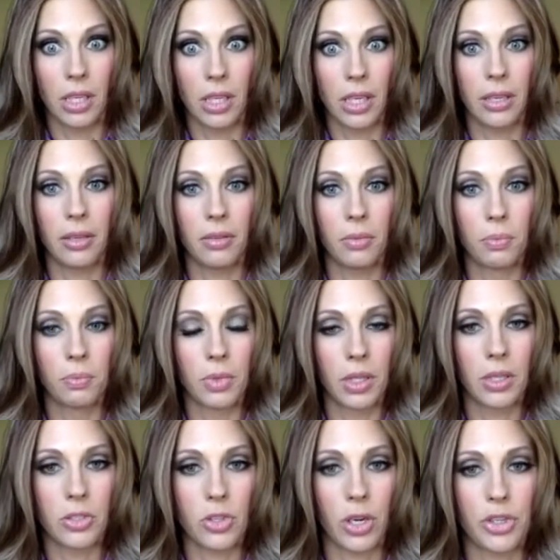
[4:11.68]
in
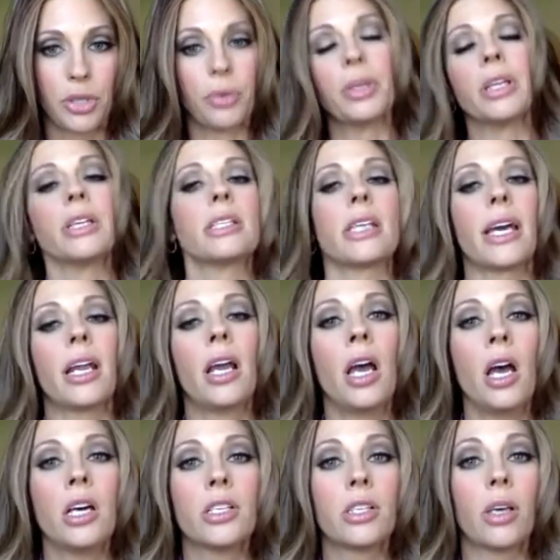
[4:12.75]
construction and real estate
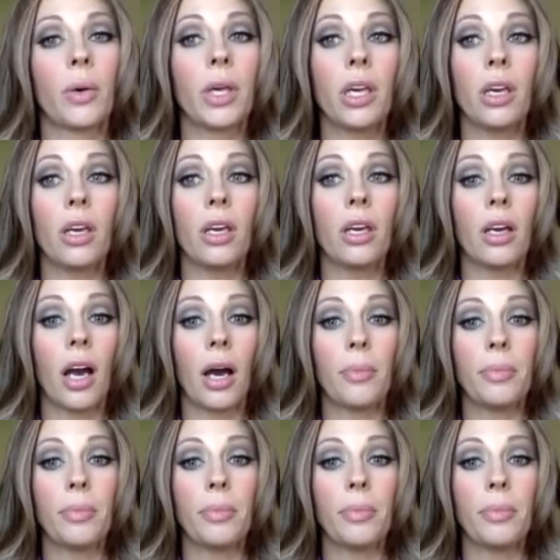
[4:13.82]
right so he right.